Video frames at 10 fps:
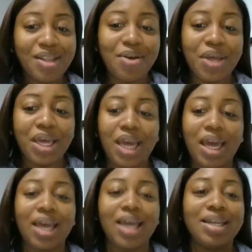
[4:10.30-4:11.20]

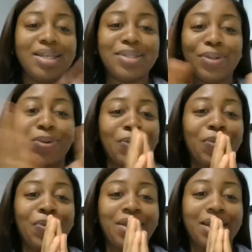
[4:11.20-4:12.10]
Okay.
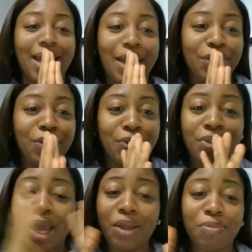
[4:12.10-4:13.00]
So thank you.
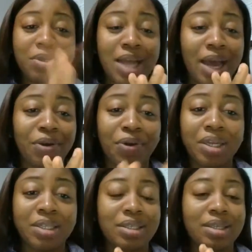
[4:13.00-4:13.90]
Thank you, Mr.
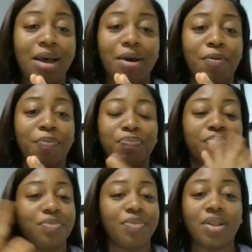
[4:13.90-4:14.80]
Chris.
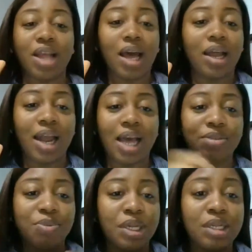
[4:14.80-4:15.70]
That
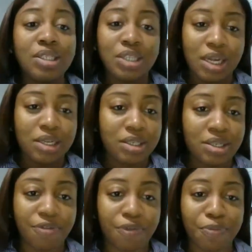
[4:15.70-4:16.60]
class really
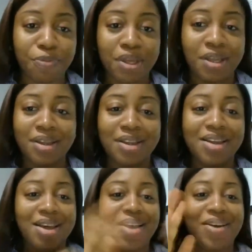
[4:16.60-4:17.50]
changed it for me.
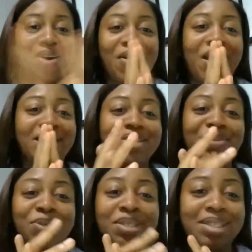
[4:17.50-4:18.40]
All right.
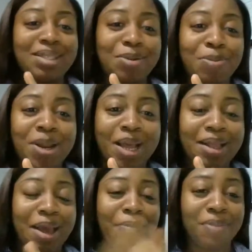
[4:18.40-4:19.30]
Till we see some
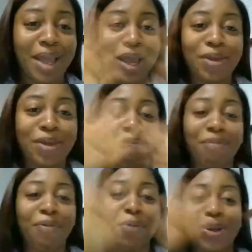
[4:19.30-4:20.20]
other time. Thank you,
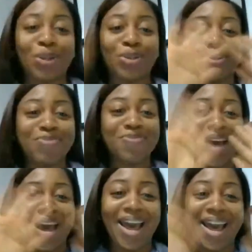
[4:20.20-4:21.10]
everyone.
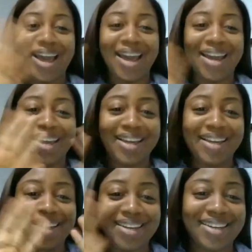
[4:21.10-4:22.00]
Bye.